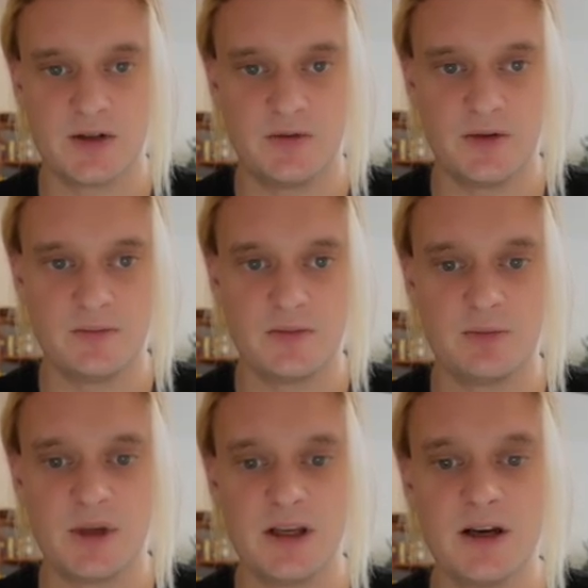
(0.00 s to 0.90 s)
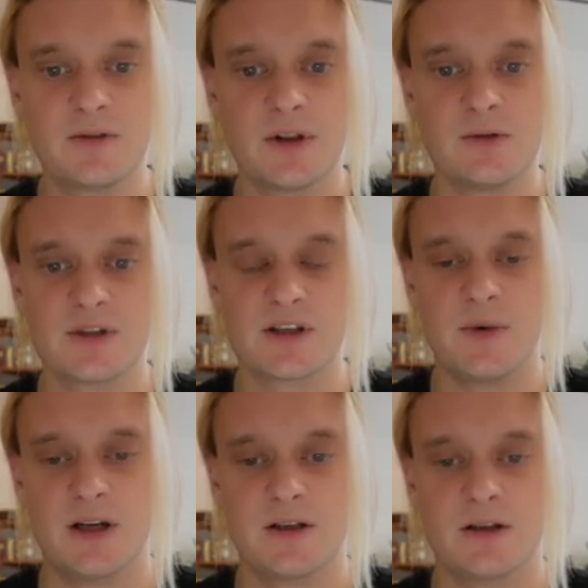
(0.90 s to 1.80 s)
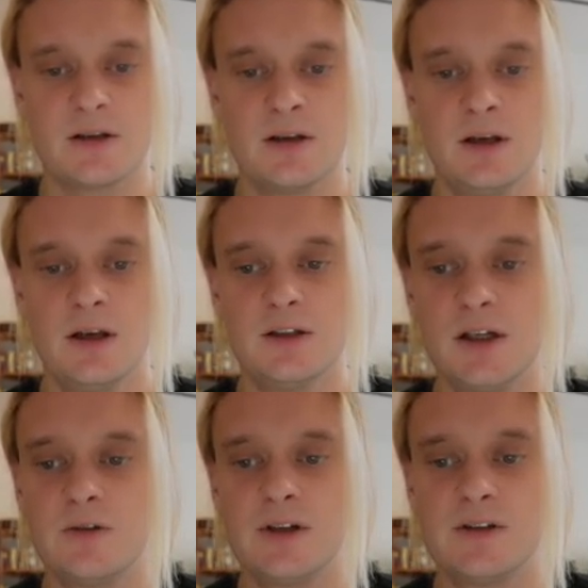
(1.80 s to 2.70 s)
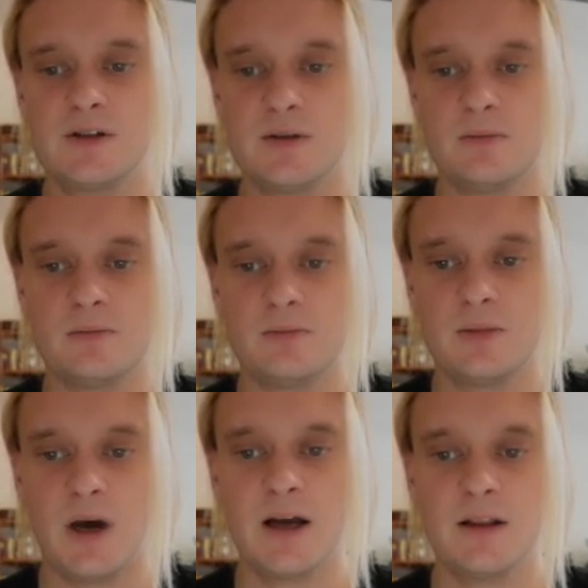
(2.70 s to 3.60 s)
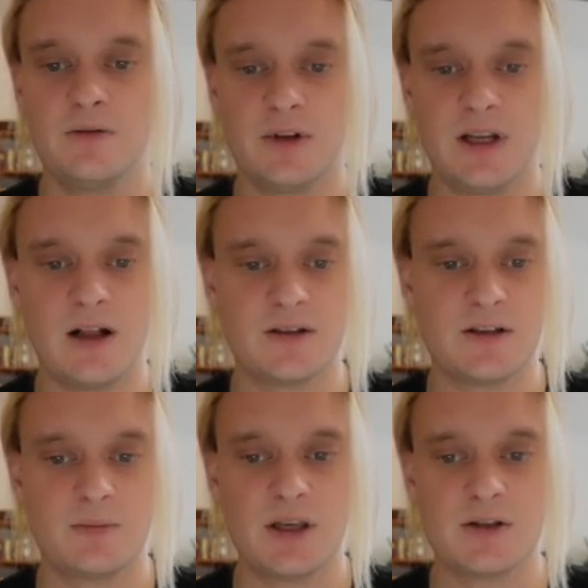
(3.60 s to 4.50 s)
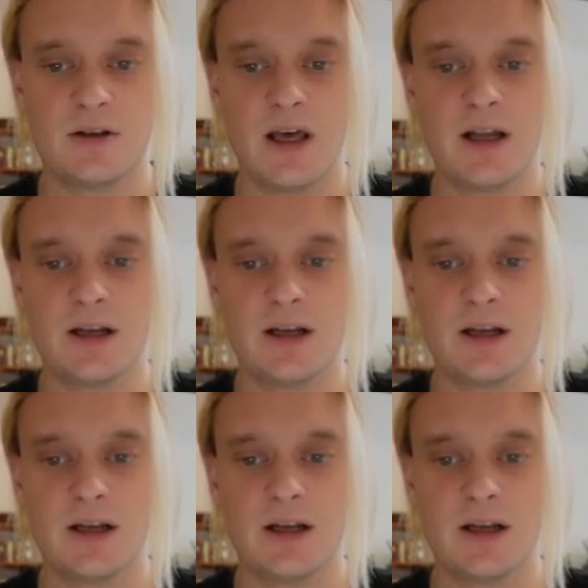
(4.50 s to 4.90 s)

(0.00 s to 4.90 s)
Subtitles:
from the PDF that it was expecting, generated some high-level analysis based on that, and